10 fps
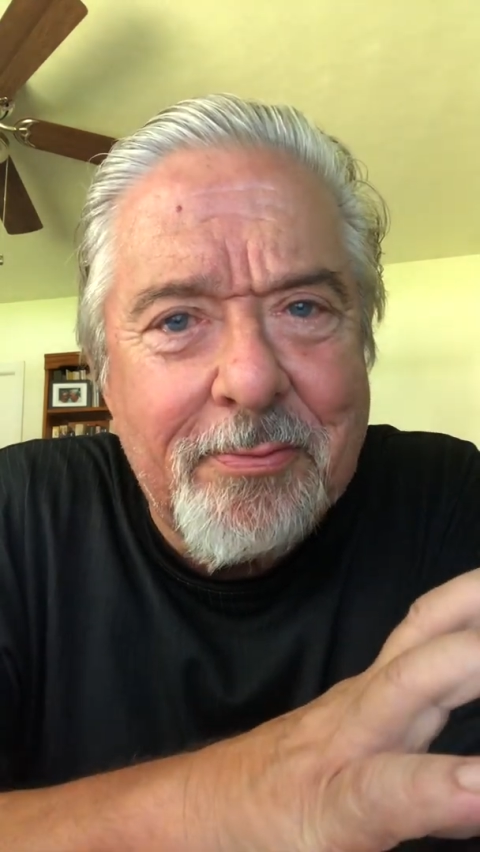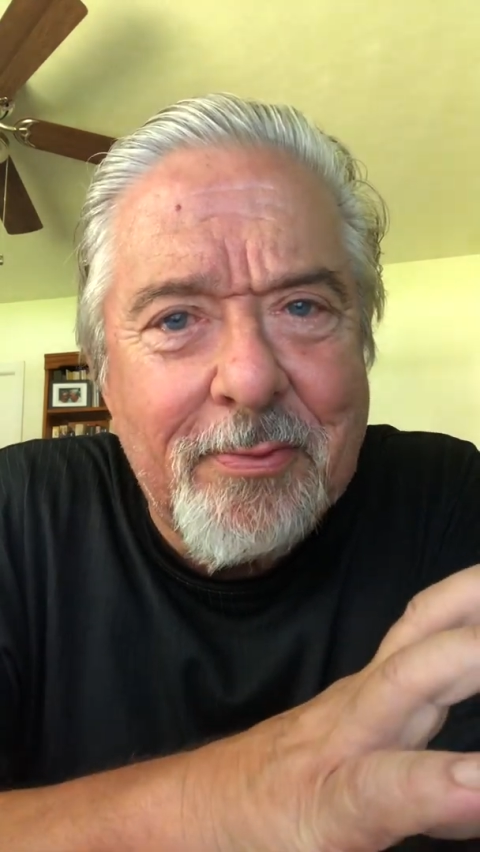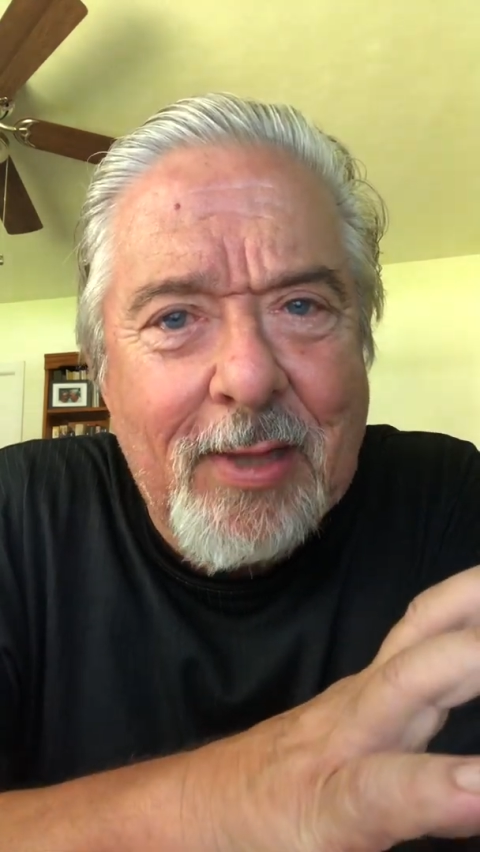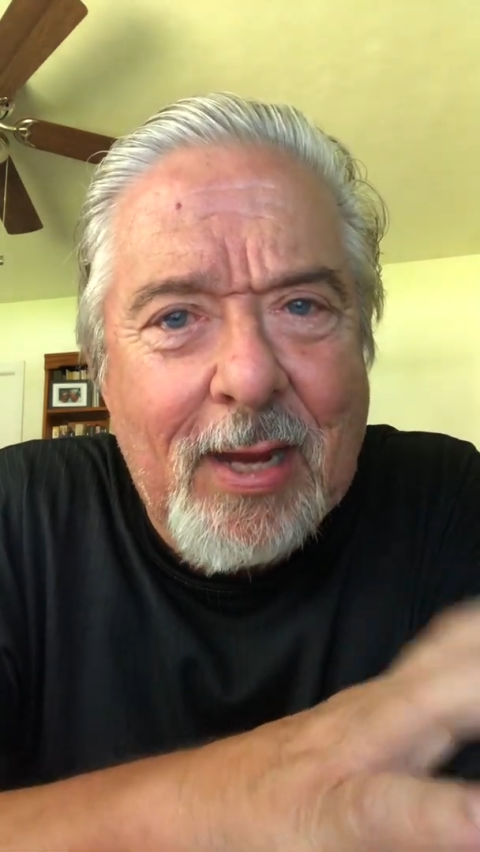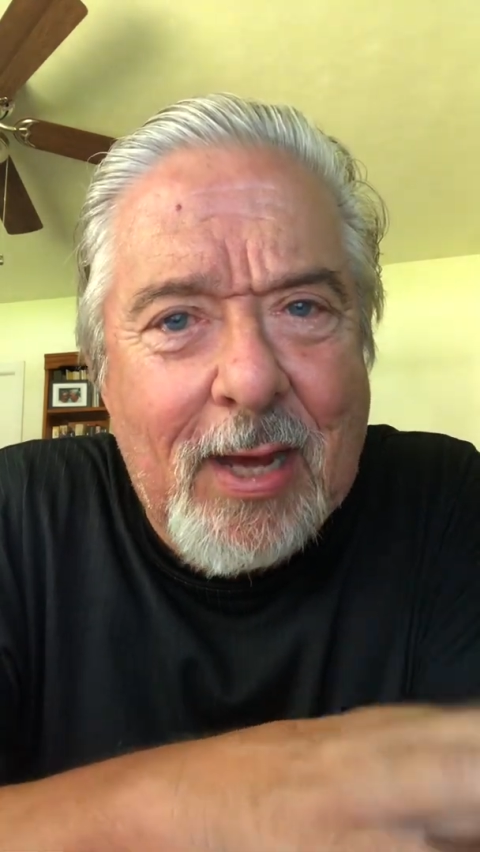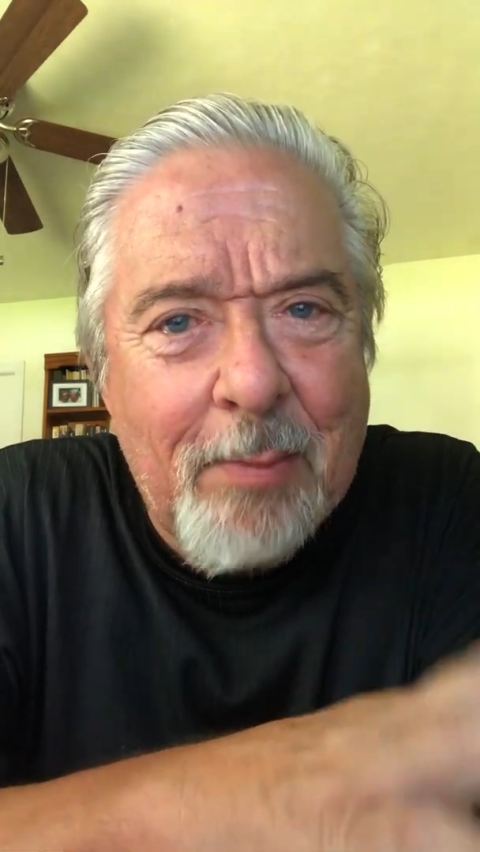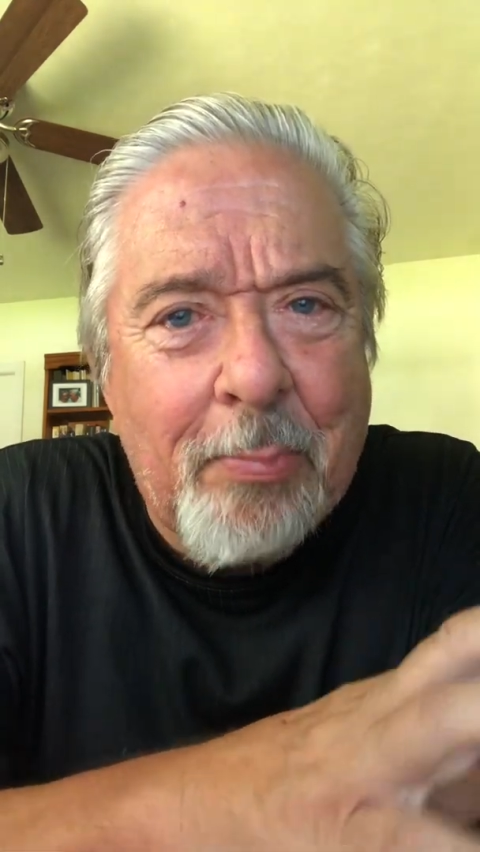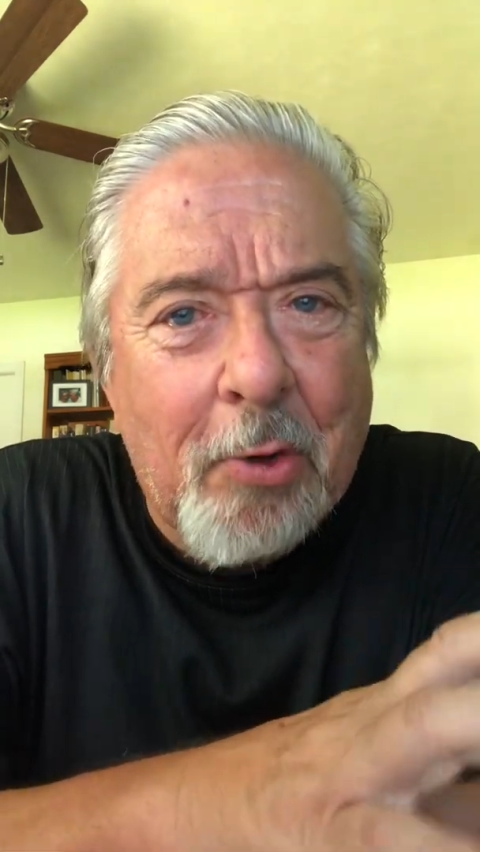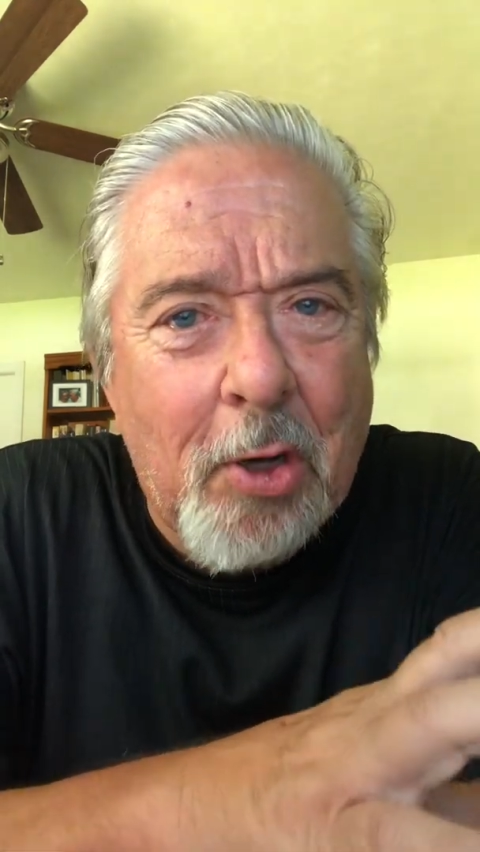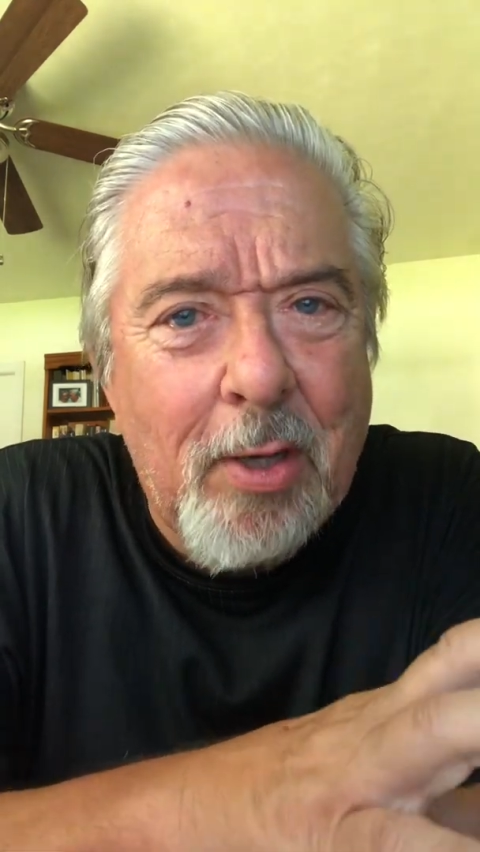that I
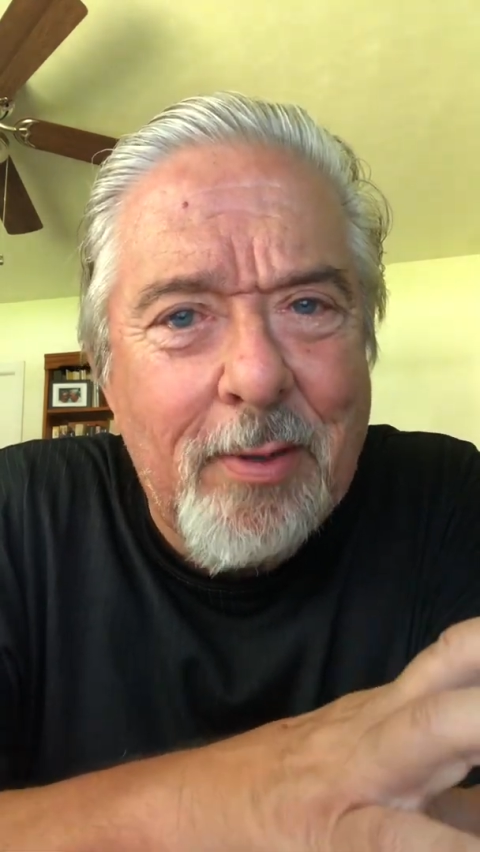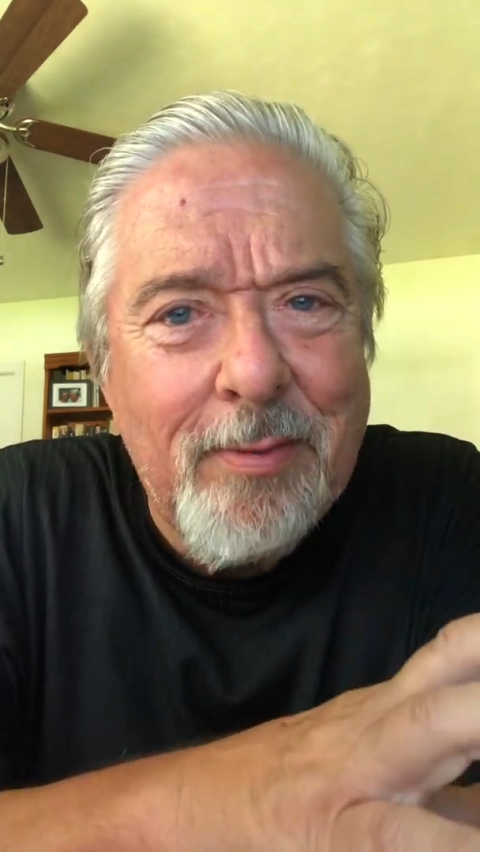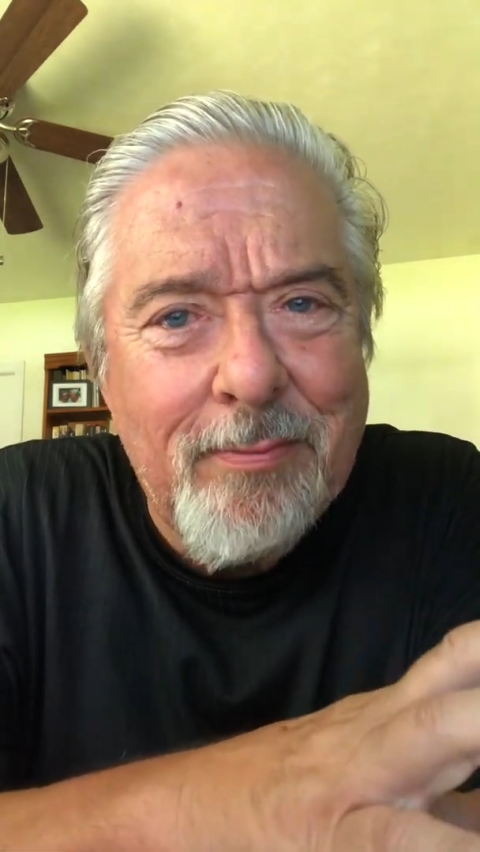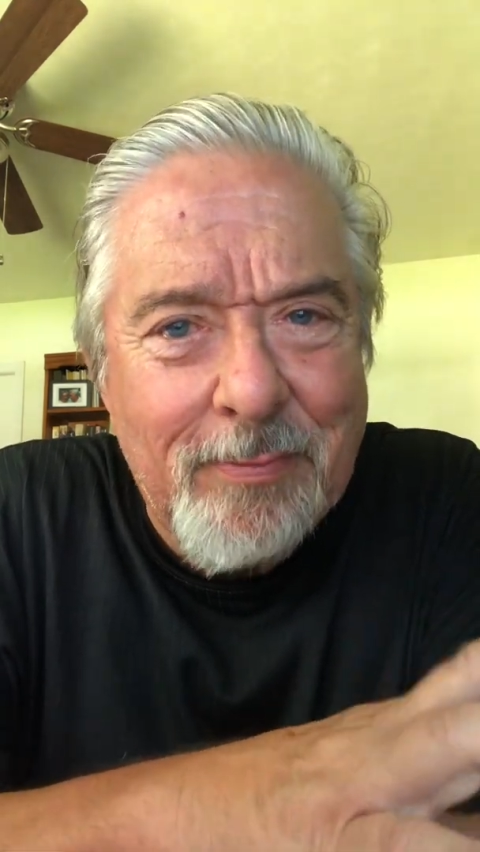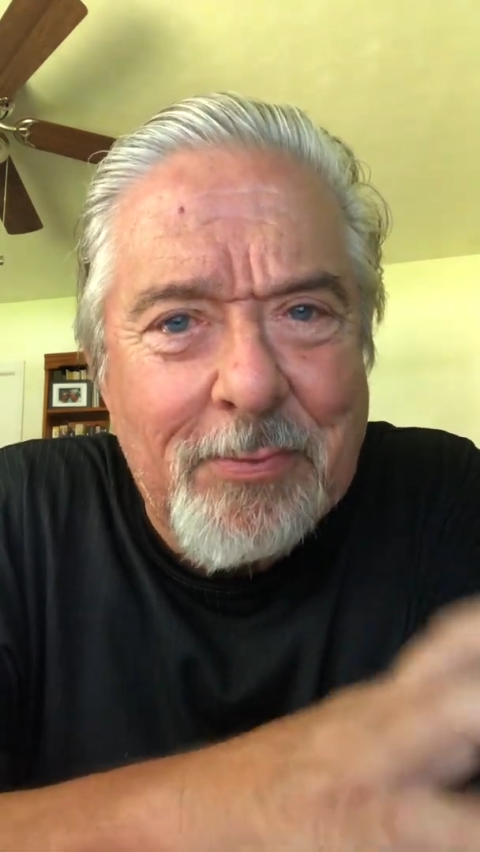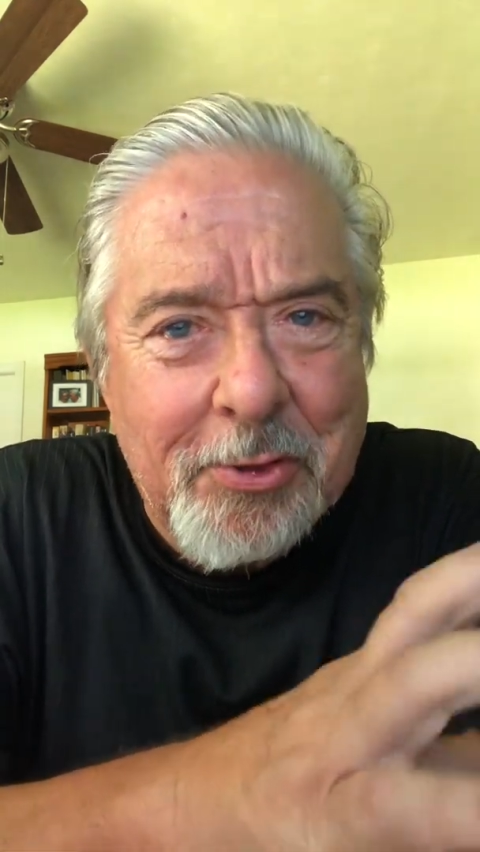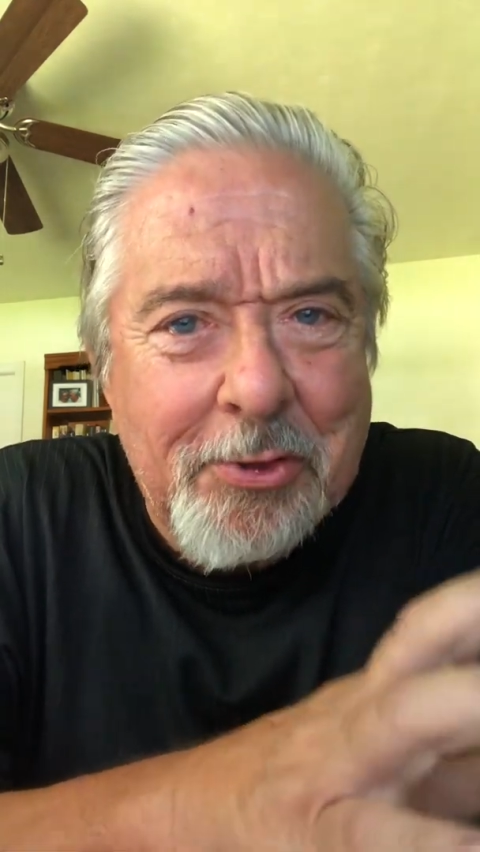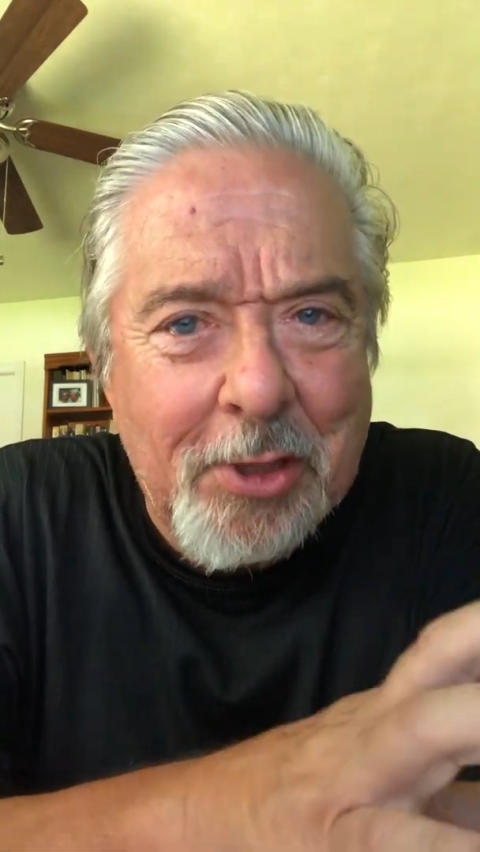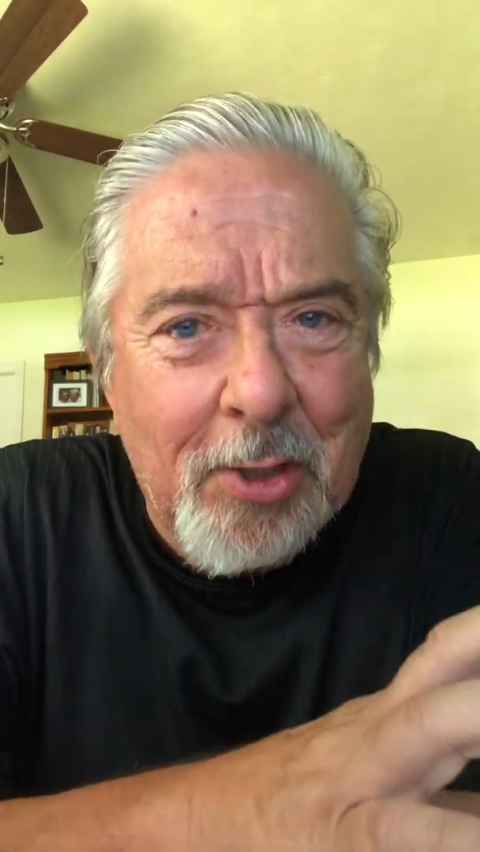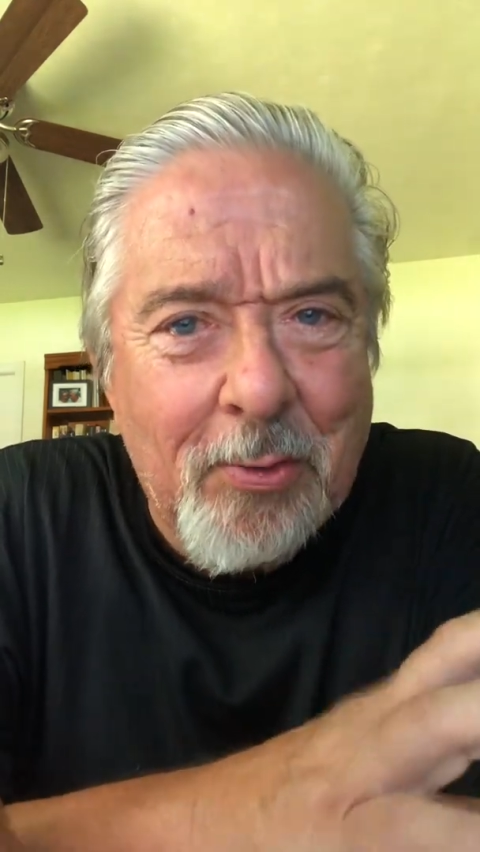brought to
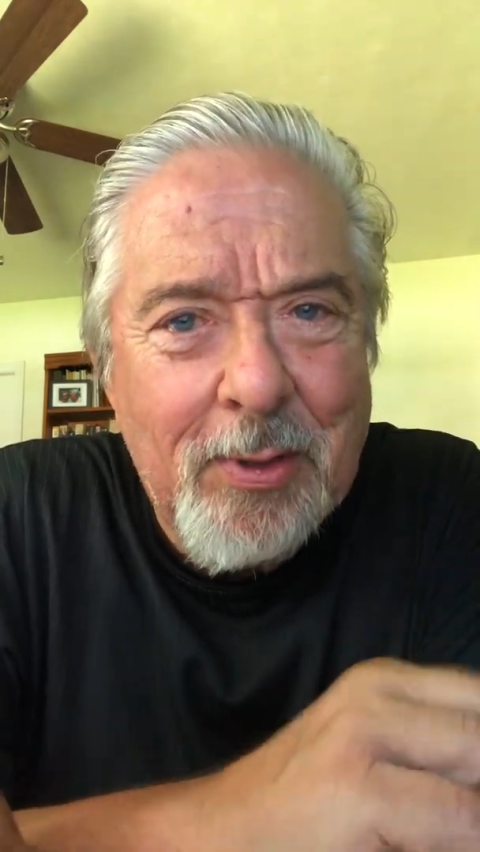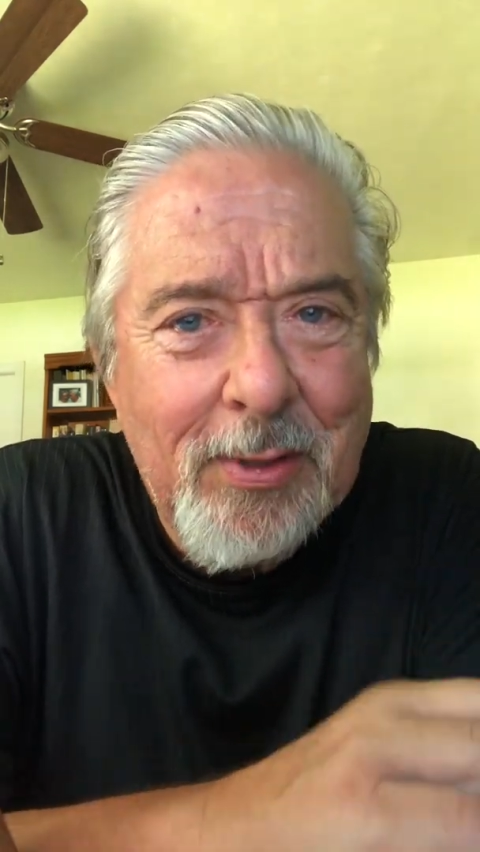show